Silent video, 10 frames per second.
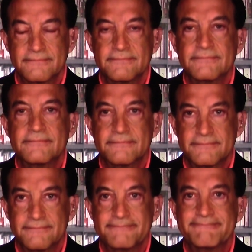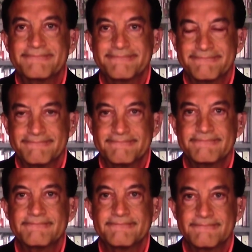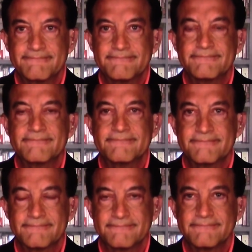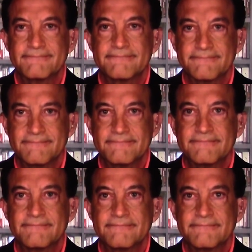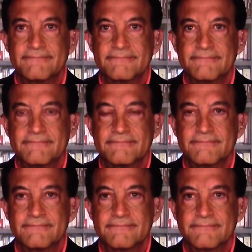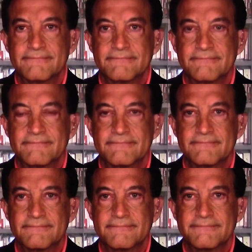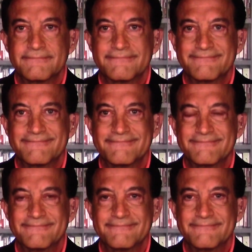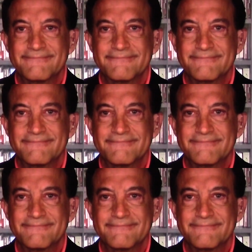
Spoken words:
(not speaking)